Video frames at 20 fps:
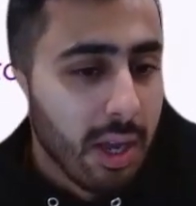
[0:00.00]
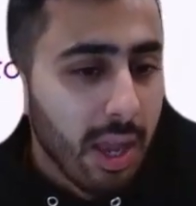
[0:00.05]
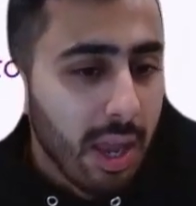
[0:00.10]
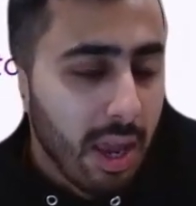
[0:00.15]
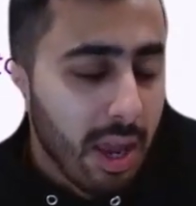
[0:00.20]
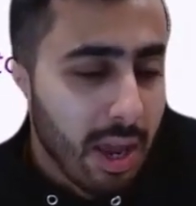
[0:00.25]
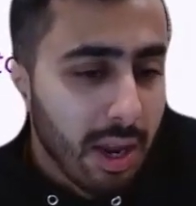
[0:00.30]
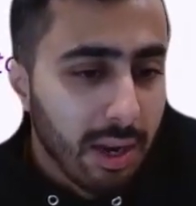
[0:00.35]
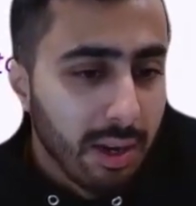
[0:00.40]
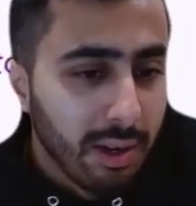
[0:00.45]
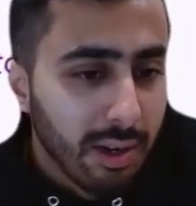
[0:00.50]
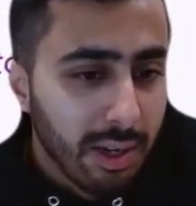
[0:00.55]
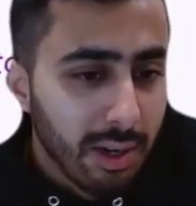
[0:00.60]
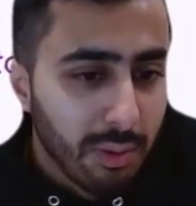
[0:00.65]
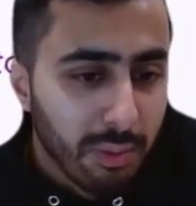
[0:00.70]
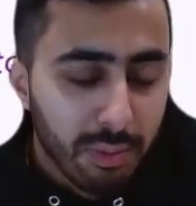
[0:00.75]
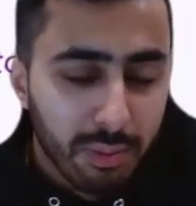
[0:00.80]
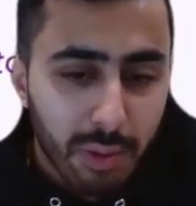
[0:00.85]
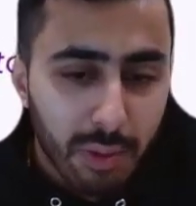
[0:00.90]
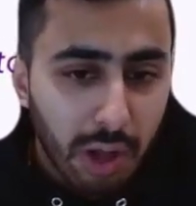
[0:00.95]

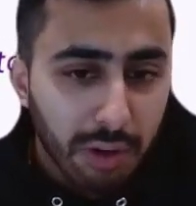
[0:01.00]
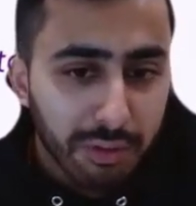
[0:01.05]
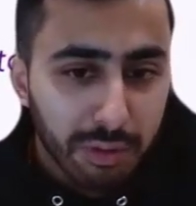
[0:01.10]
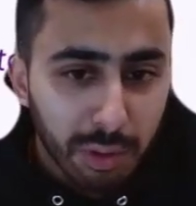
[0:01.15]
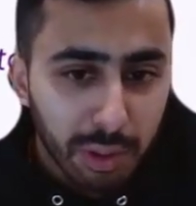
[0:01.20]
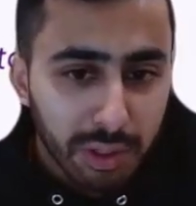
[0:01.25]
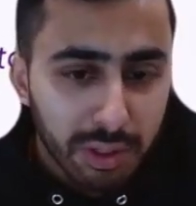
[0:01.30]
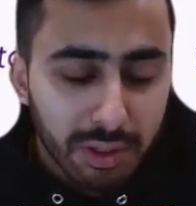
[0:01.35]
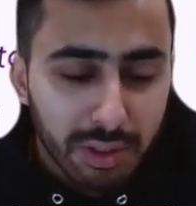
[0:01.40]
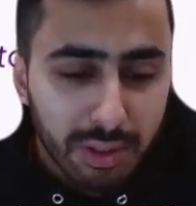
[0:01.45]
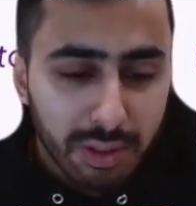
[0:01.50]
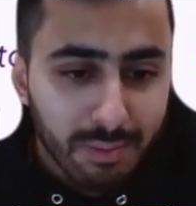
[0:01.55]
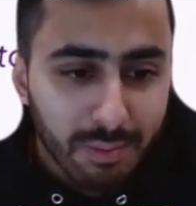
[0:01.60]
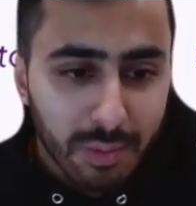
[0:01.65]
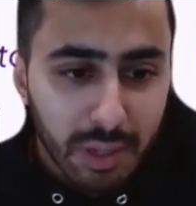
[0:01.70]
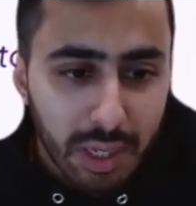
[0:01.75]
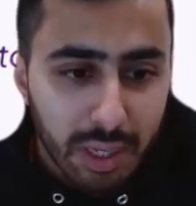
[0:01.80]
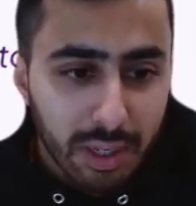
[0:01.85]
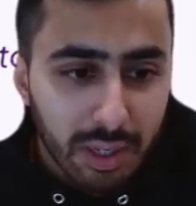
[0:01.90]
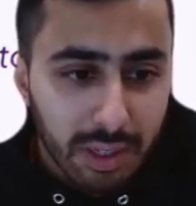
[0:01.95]
And Confluence
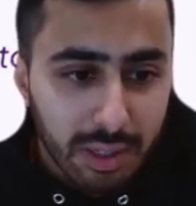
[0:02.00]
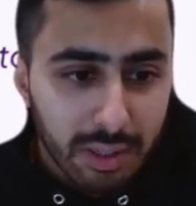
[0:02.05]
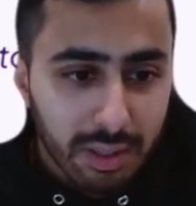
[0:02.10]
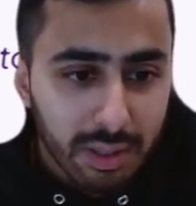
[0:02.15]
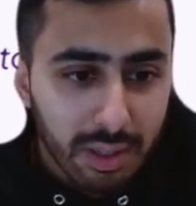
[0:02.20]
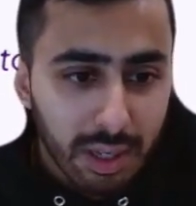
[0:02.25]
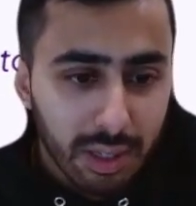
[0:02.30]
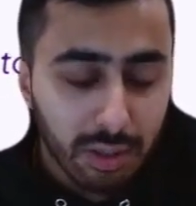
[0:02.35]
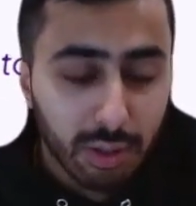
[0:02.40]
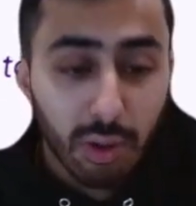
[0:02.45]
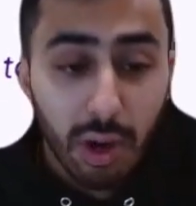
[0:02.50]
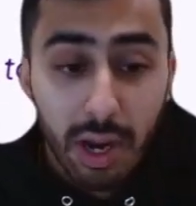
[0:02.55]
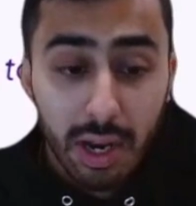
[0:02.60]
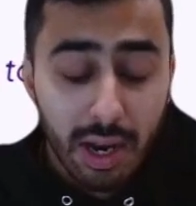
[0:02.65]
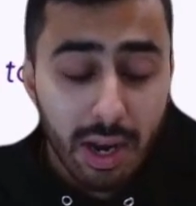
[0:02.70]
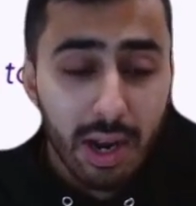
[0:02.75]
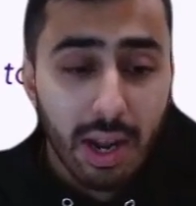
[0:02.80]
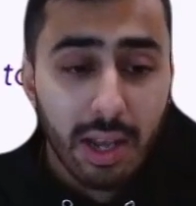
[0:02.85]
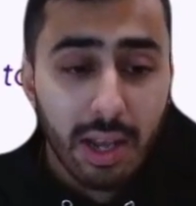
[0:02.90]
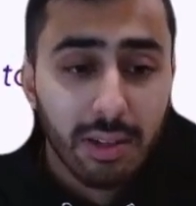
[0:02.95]
is great
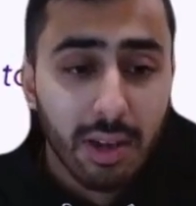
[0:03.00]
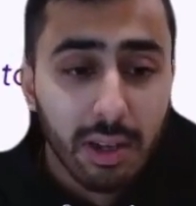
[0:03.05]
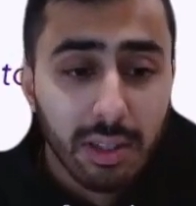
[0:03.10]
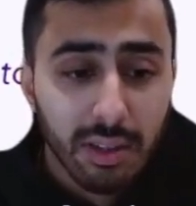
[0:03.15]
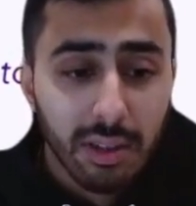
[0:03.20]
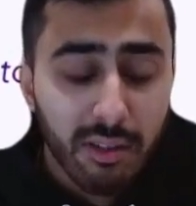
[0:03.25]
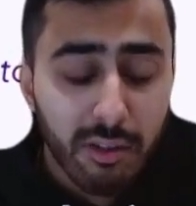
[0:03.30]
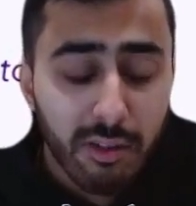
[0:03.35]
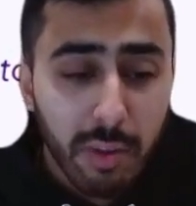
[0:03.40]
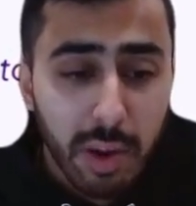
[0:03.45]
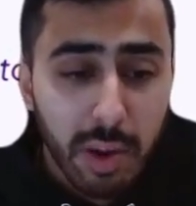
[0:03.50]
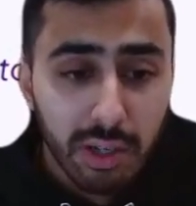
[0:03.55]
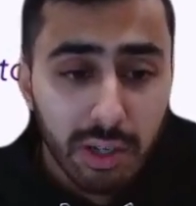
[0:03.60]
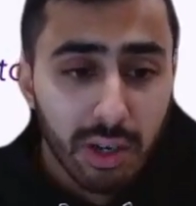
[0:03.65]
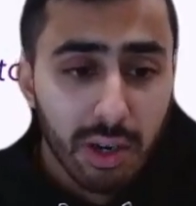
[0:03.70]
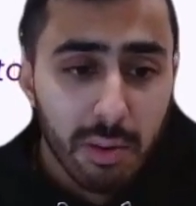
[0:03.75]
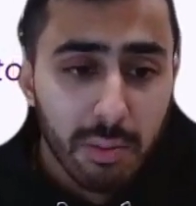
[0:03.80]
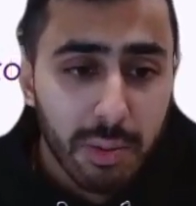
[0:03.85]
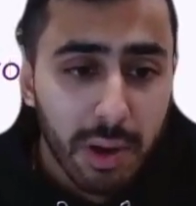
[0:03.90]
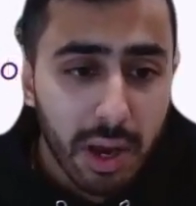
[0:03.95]
and it has tons of
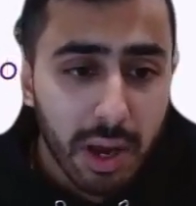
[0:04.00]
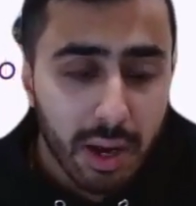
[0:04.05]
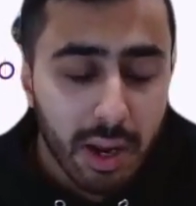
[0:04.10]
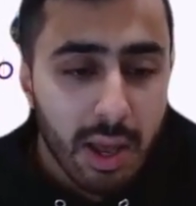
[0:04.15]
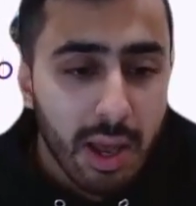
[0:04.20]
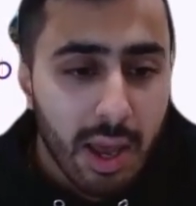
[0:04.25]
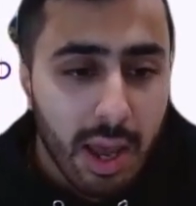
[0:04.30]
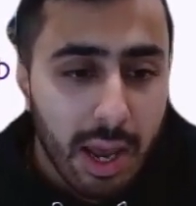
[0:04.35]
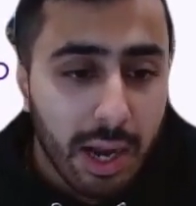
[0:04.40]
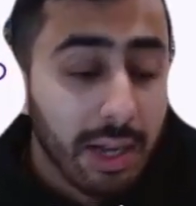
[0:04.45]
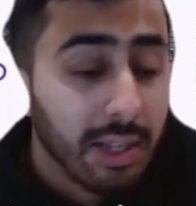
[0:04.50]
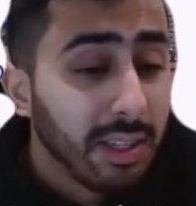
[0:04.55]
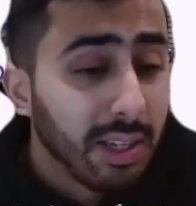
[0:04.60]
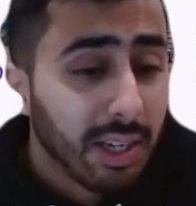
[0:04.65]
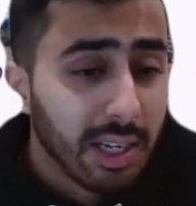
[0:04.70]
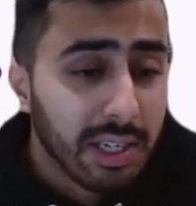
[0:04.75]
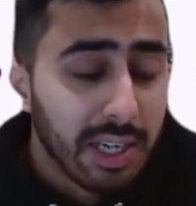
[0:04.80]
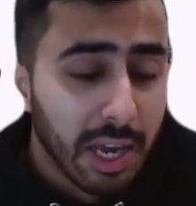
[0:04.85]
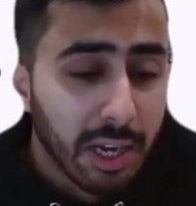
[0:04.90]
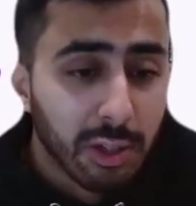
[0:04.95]
information, but it isn't
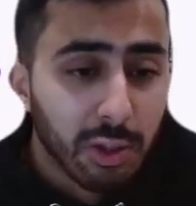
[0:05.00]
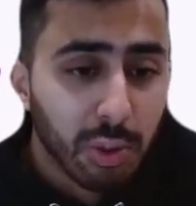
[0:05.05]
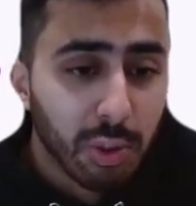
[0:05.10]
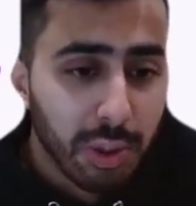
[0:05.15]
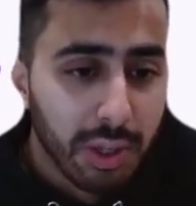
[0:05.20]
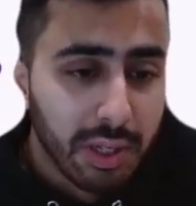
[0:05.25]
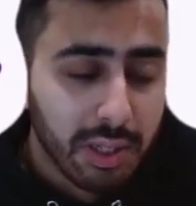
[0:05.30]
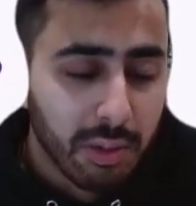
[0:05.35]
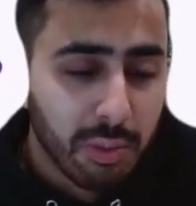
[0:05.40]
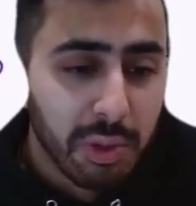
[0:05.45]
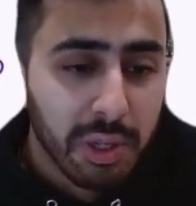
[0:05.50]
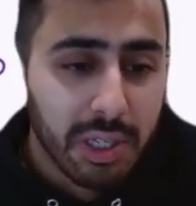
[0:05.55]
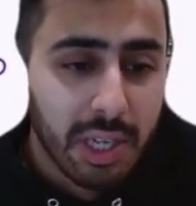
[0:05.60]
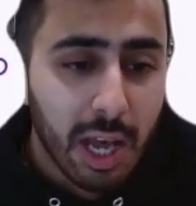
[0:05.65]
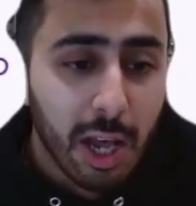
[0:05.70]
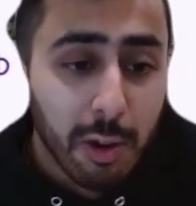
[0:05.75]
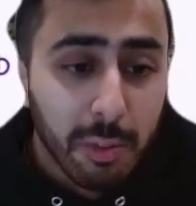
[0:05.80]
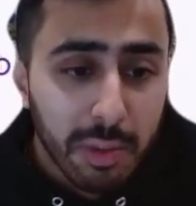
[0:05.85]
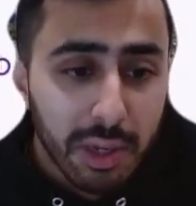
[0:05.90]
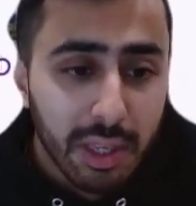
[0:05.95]
contextual. It doesn't really
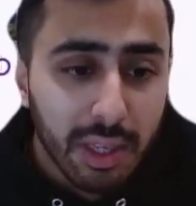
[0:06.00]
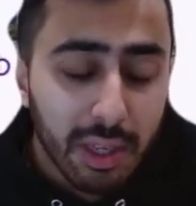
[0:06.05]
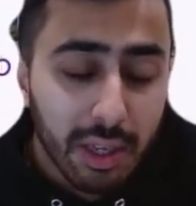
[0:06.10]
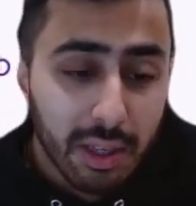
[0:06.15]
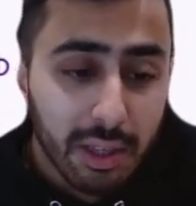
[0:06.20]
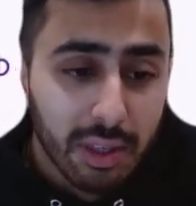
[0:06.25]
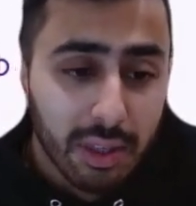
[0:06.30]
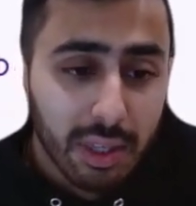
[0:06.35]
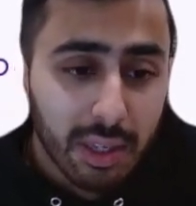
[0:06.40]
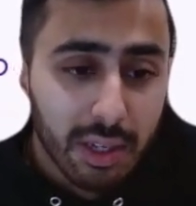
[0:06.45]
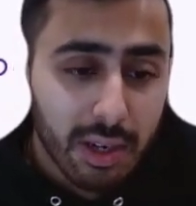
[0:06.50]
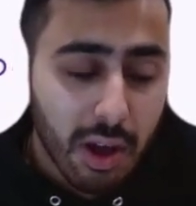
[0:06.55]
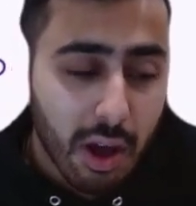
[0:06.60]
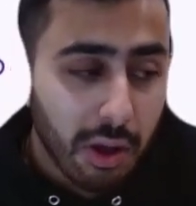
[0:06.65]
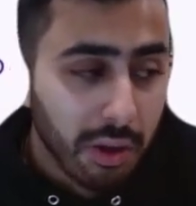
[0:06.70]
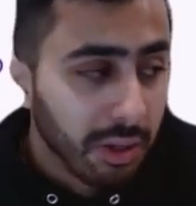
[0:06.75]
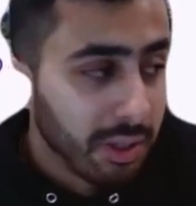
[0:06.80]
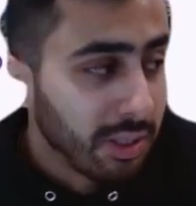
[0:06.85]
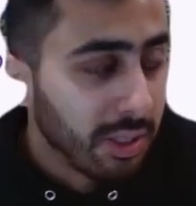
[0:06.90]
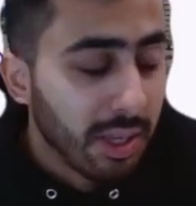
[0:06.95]
tell me the
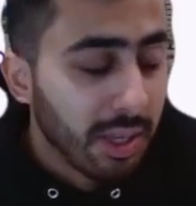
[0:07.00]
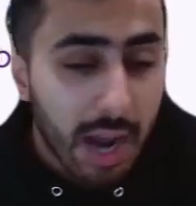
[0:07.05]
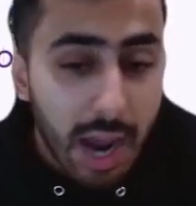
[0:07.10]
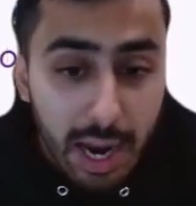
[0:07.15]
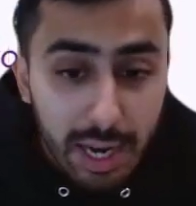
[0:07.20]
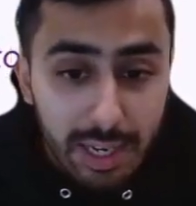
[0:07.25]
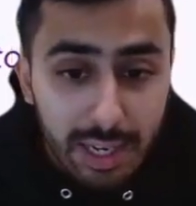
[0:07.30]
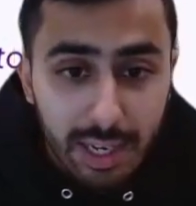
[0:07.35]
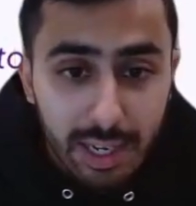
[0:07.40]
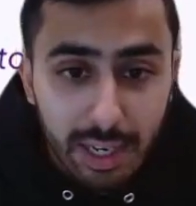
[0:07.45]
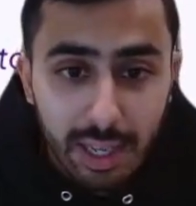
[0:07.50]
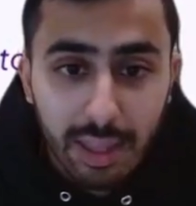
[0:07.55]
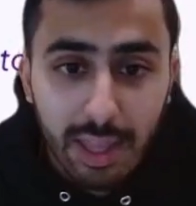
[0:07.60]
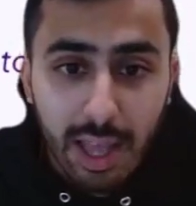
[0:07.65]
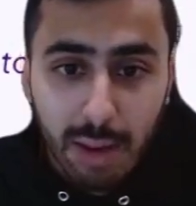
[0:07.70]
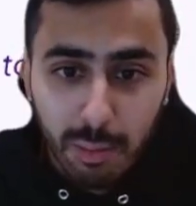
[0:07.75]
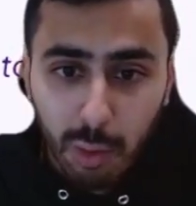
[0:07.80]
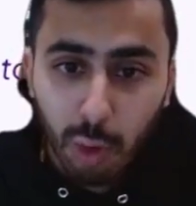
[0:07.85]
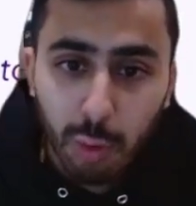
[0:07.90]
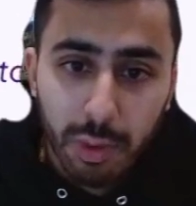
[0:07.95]
knowledge that I need in
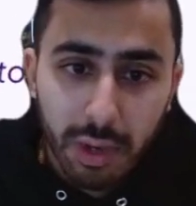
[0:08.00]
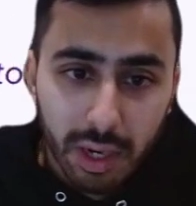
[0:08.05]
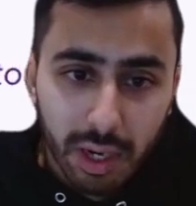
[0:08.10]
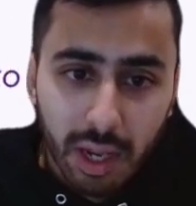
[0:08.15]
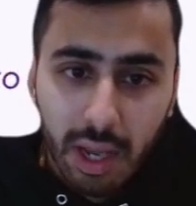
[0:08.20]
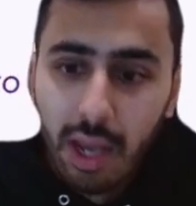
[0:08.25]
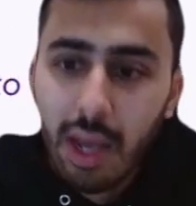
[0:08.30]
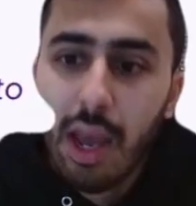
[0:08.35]
that moment.